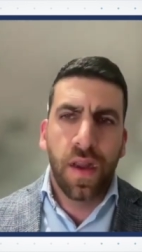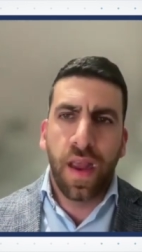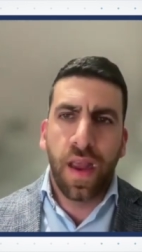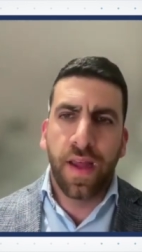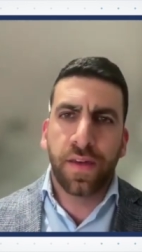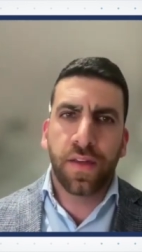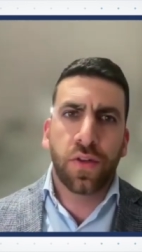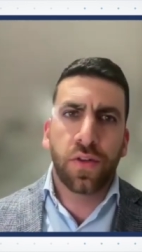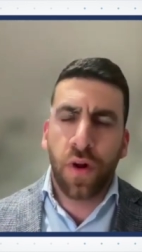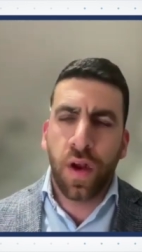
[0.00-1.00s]
And
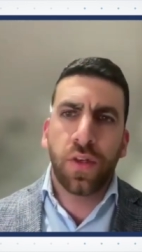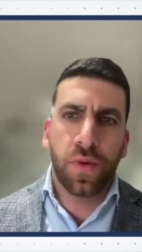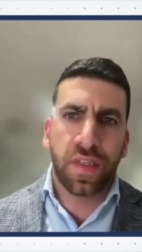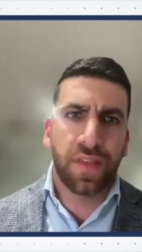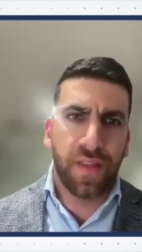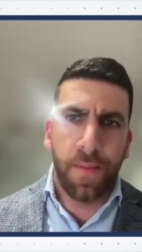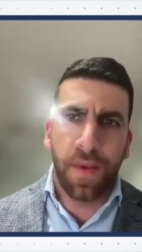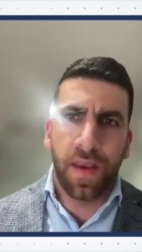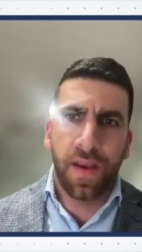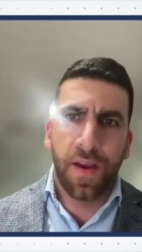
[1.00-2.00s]
to try and do a
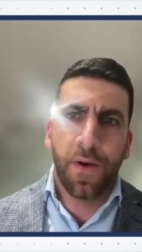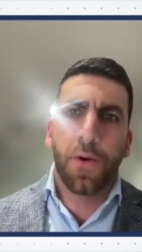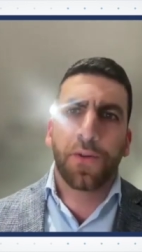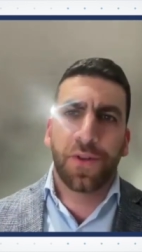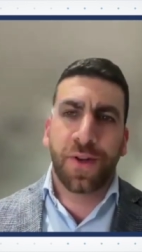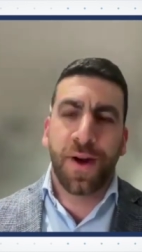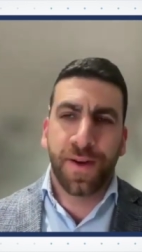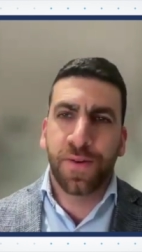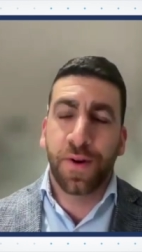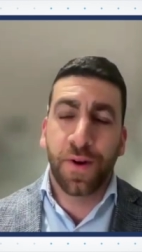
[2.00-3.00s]
STEMI or to try and
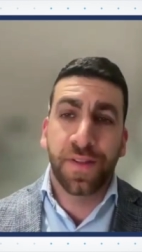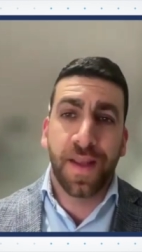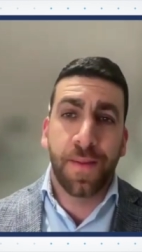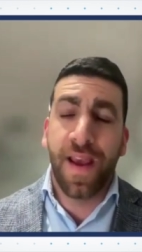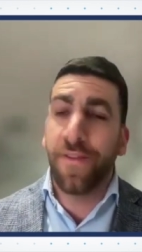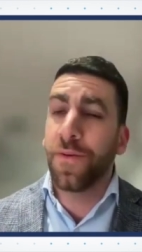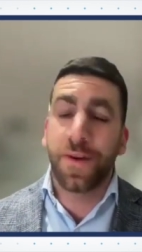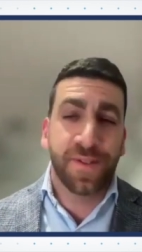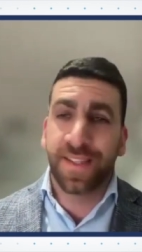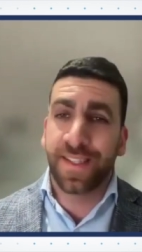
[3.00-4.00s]
do a non-STEMI, everyone
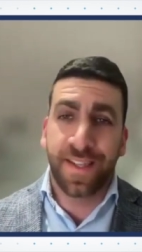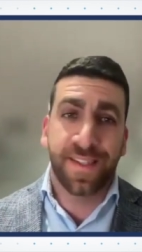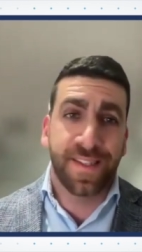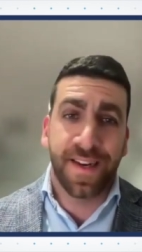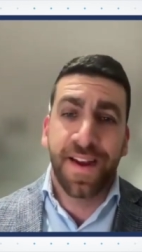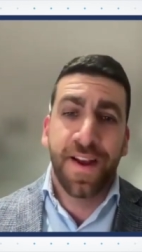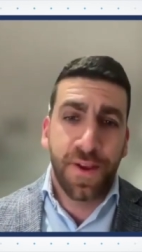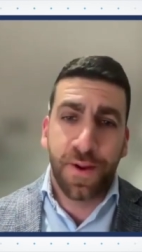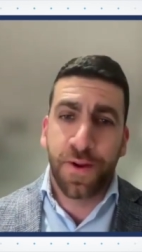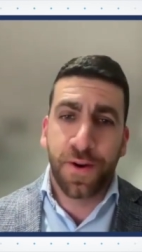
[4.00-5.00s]
who that's done,
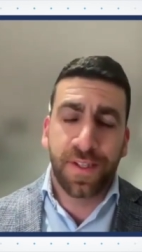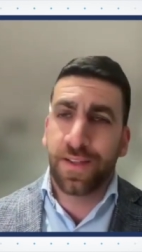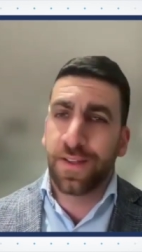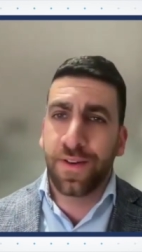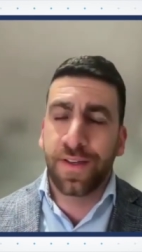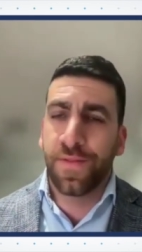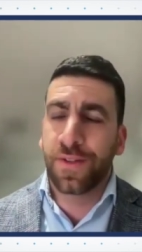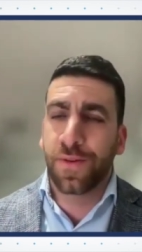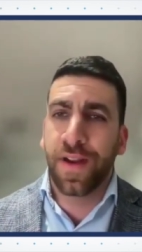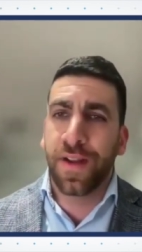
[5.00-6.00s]
you're at Tej, you're an
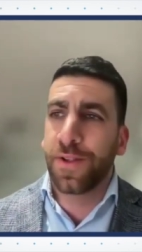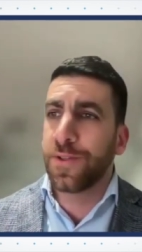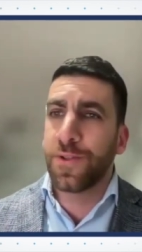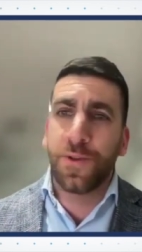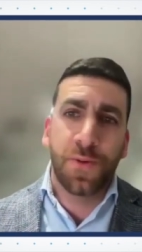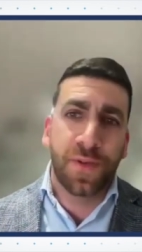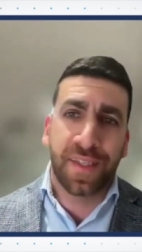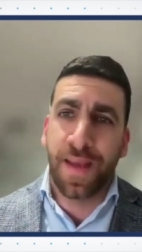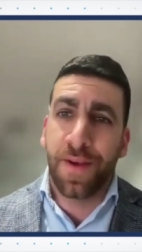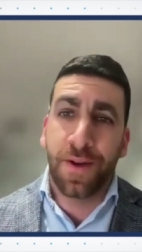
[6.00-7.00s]
interventional cardiologist, you do a
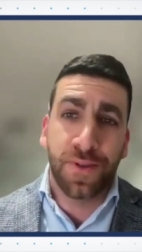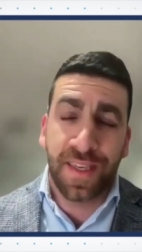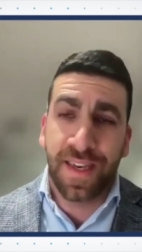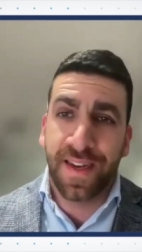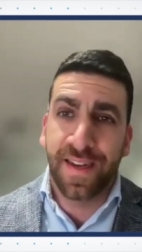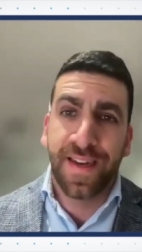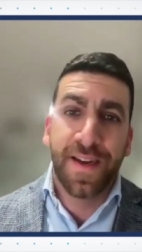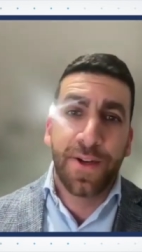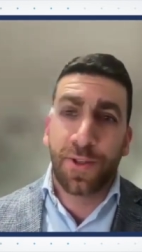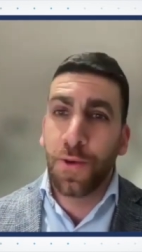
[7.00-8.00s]
STEMI and you see a
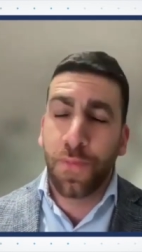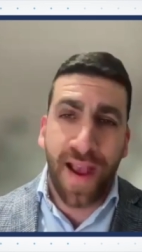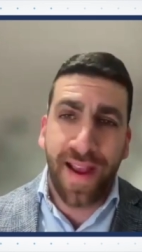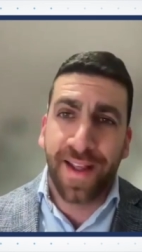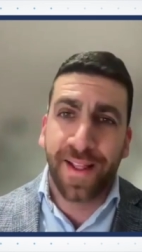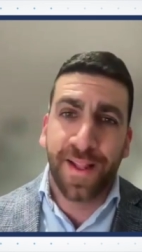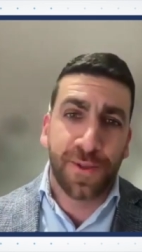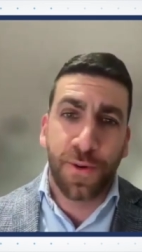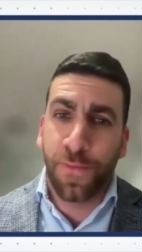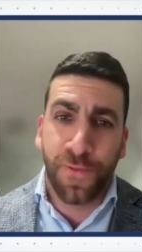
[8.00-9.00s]
supraannular
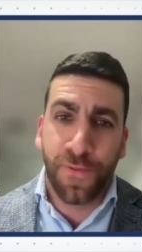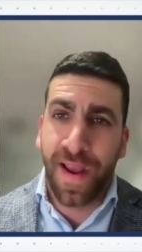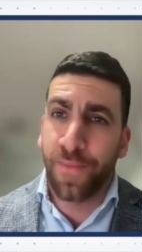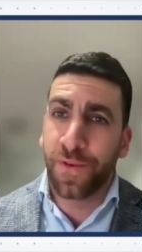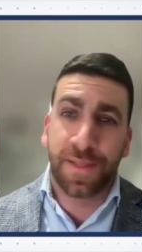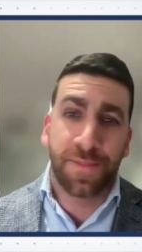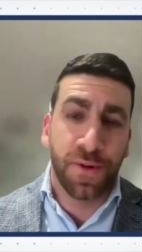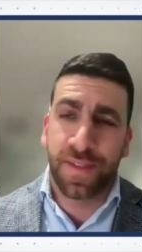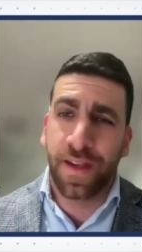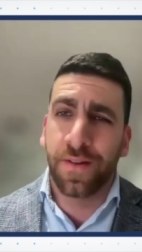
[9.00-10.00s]
tall frame with small
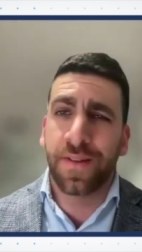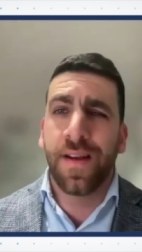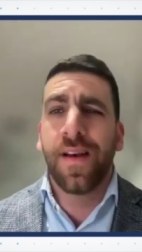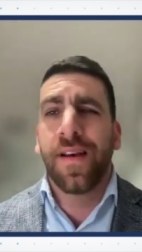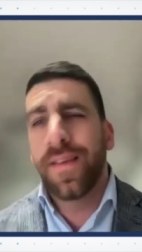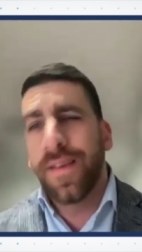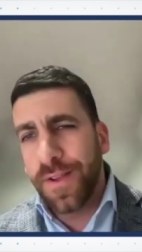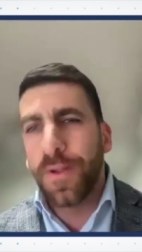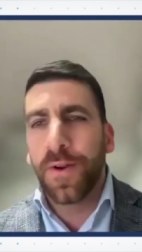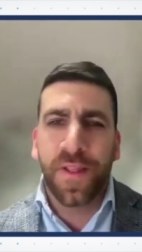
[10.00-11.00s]
cells,
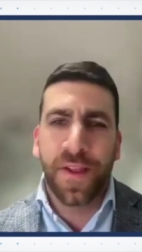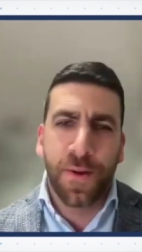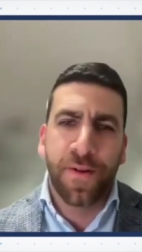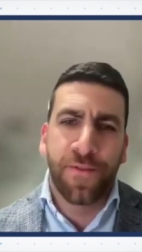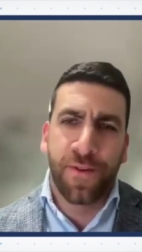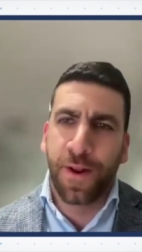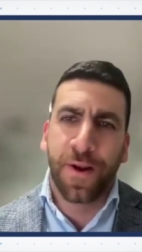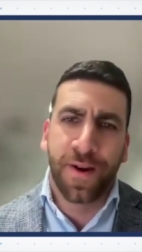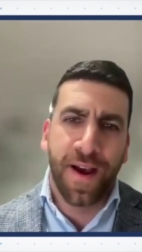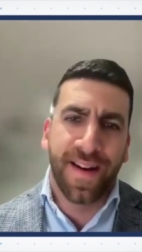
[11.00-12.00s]
you know that you're in for a
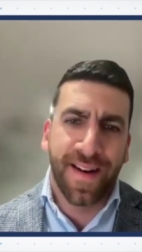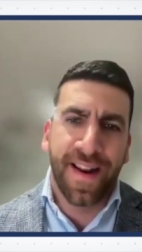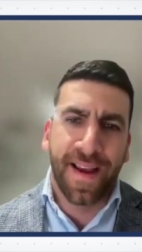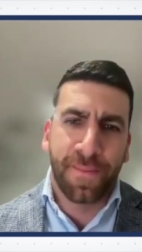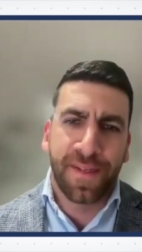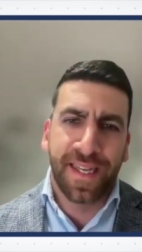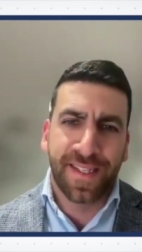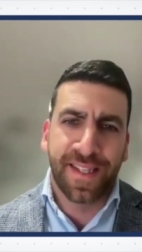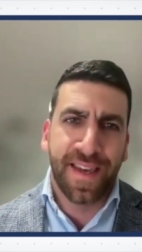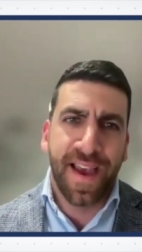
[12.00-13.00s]
long night, like
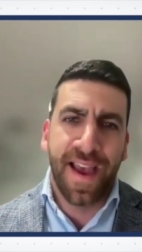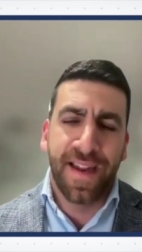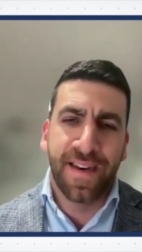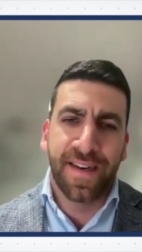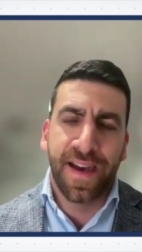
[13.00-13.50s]
potentially. And